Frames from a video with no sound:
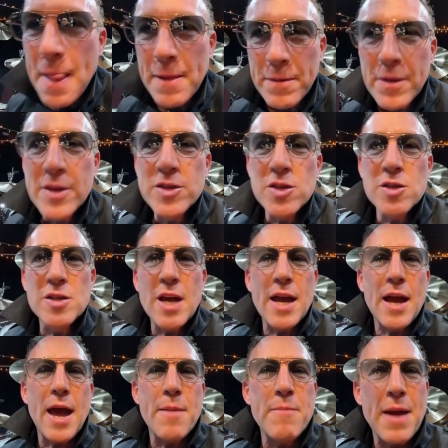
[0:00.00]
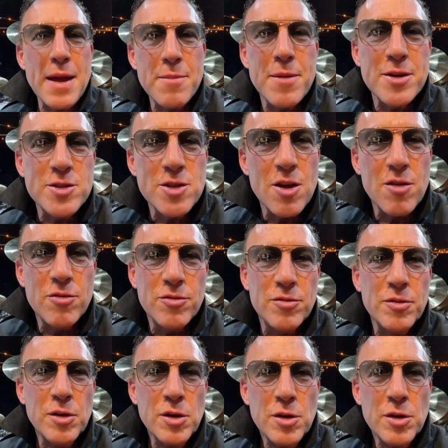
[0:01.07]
I made myself,